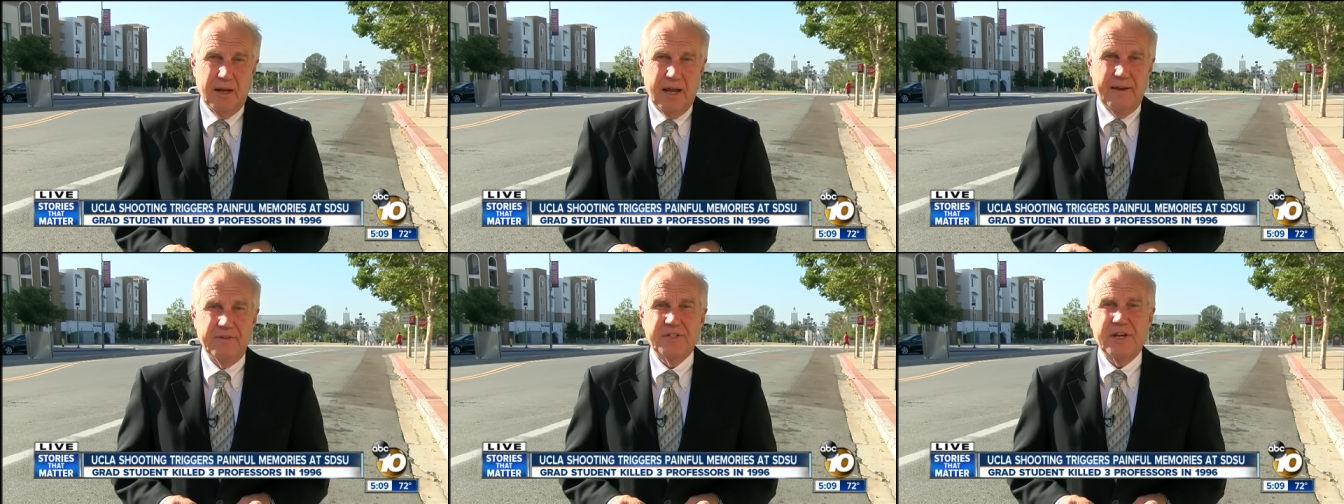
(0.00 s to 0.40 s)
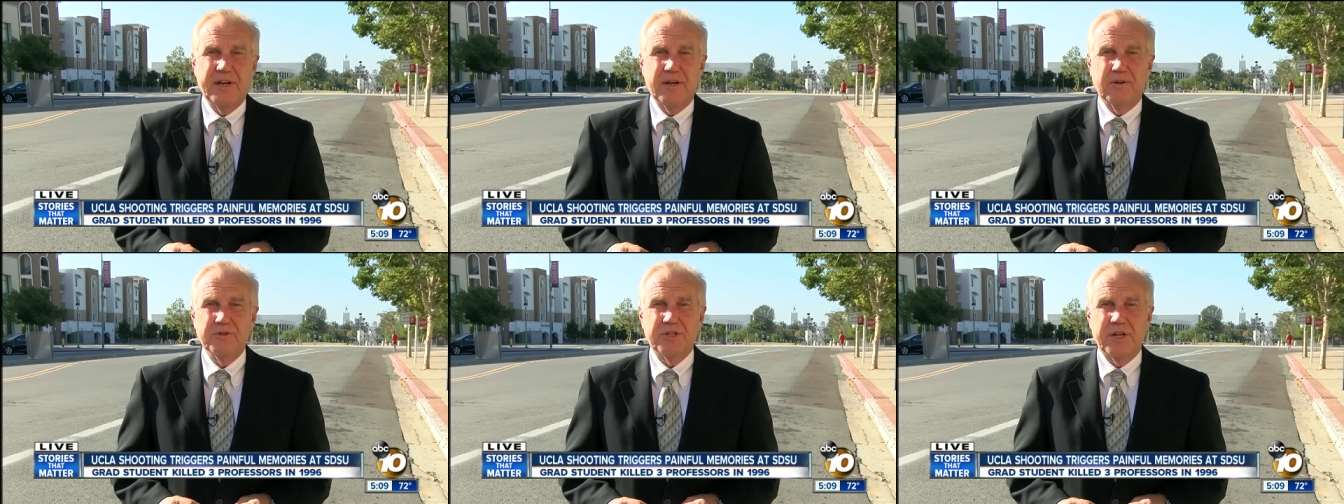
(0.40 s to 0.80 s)
Live at
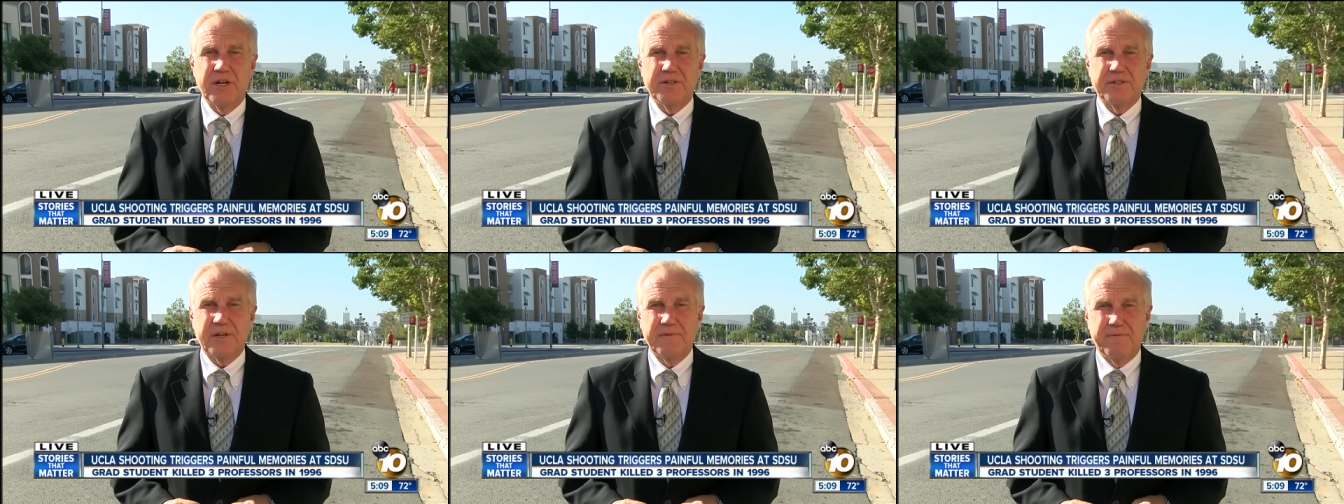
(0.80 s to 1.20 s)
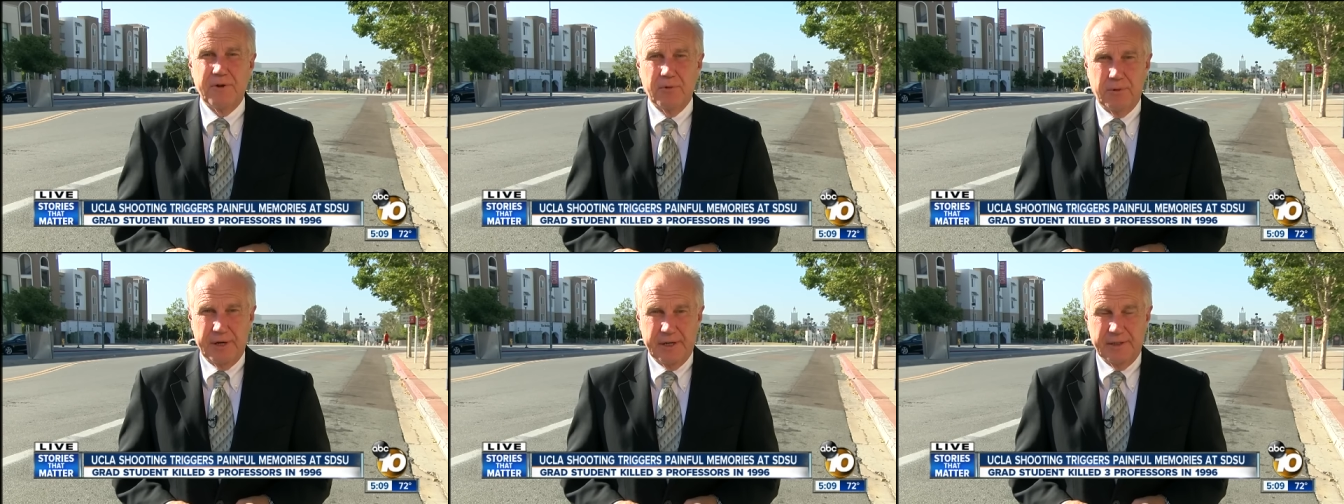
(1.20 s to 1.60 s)
San Diego State, Steve
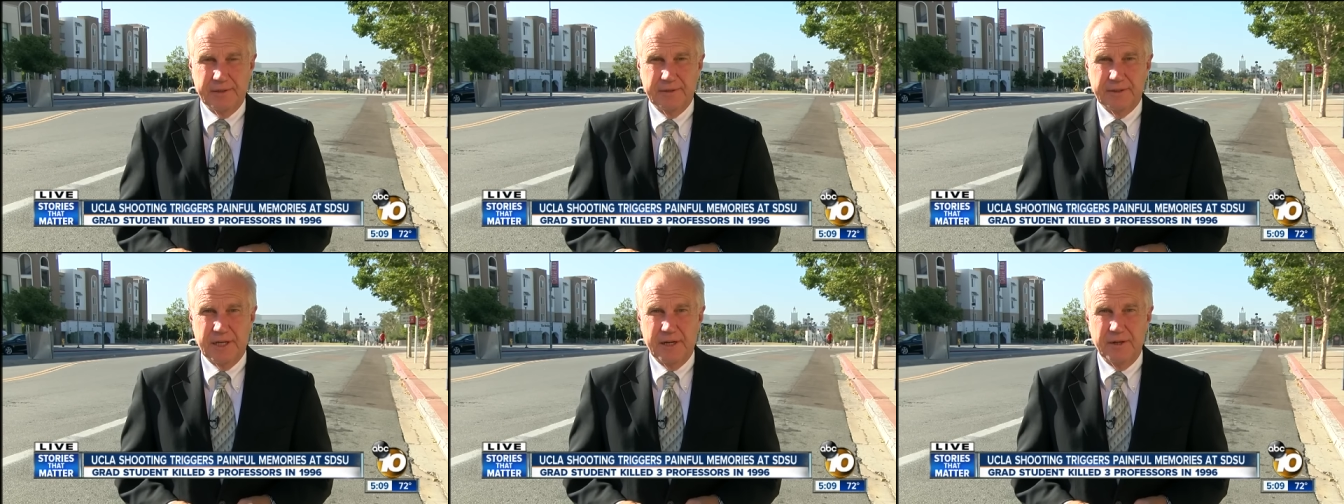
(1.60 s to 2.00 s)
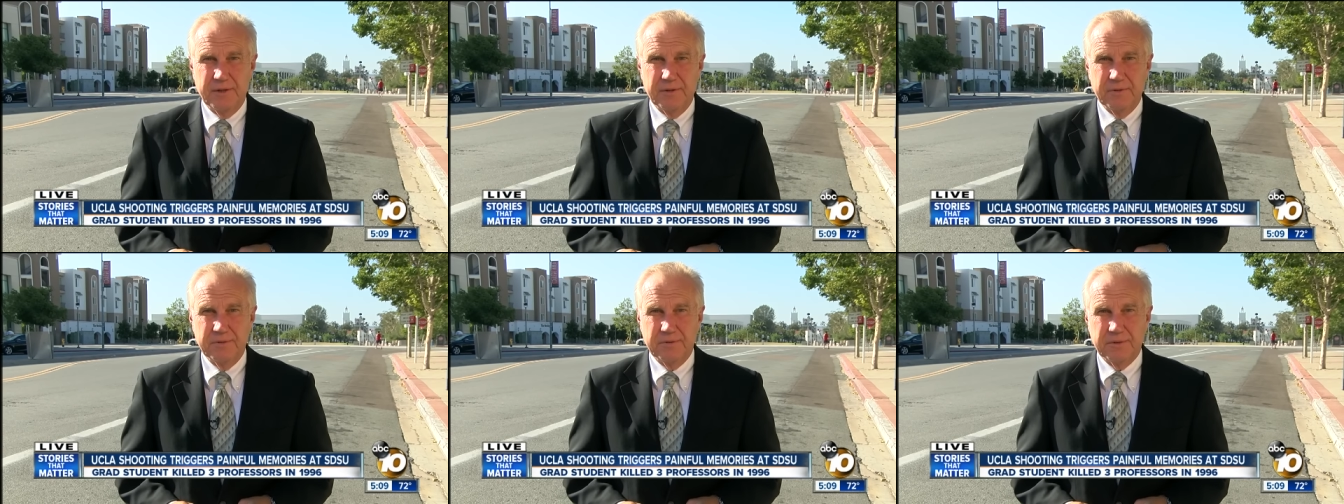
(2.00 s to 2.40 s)
Fiorina,
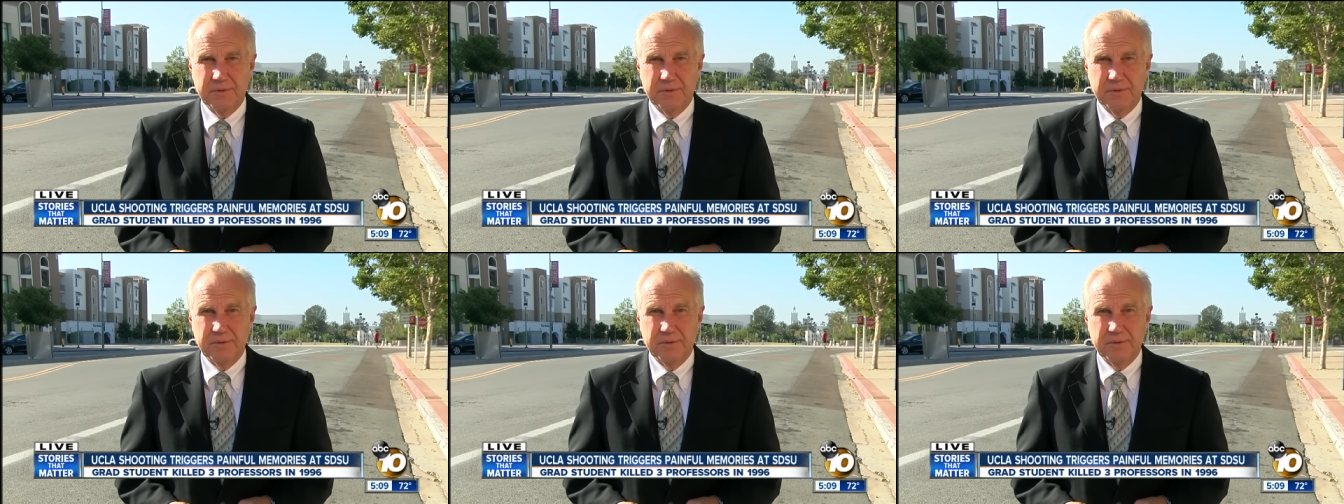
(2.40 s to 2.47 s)
10.